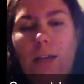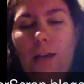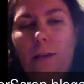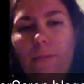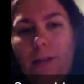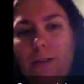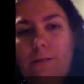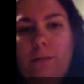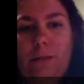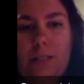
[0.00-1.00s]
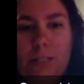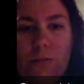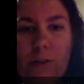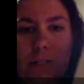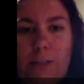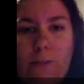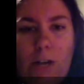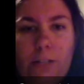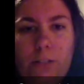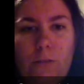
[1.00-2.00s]
But that's as far as I've
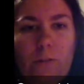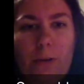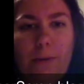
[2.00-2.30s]
gotten so far.